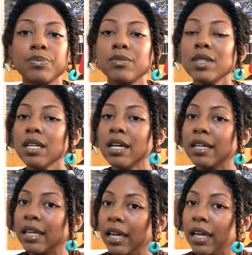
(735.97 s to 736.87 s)

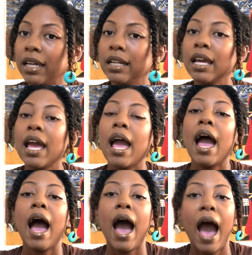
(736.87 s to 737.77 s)
Again,
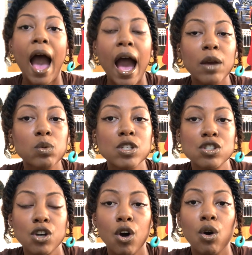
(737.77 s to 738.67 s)
I was
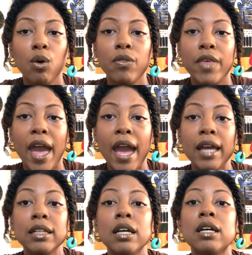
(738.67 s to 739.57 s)
told
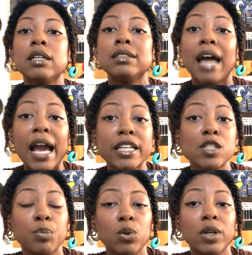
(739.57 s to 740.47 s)
that
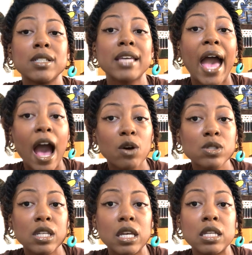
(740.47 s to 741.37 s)
Diasporans'
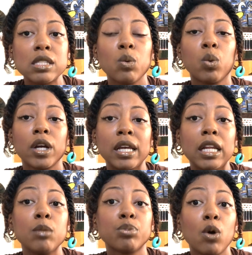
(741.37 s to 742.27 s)
houses were getting
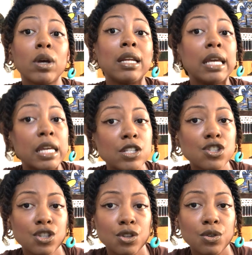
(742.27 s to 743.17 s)
broken
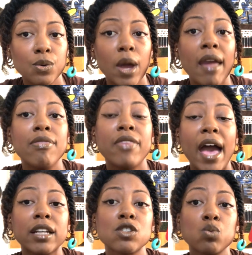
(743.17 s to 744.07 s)
into, and that is
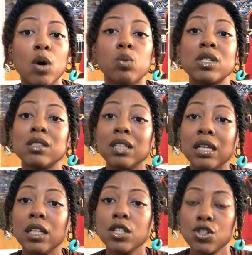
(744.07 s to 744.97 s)
what was leading
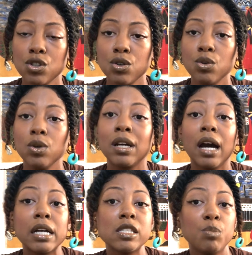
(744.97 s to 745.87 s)
to guns
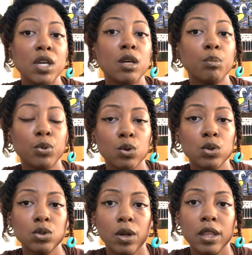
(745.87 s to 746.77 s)
being pulled on
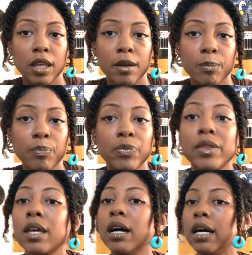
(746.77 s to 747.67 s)
them.
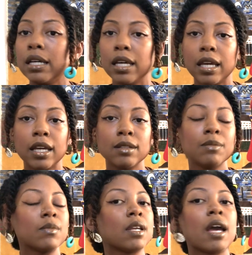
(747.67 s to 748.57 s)
Again,
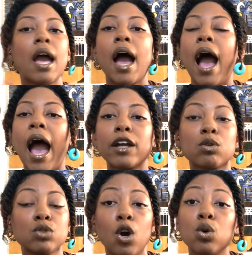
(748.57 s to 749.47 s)
I don't know
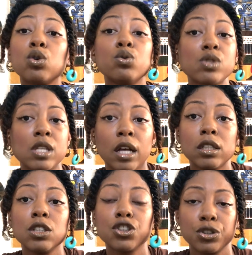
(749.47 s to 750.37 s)
who's telling the
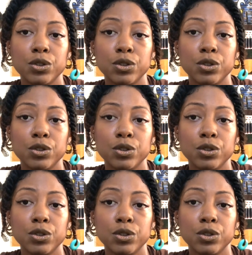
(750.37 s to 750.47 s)
truth,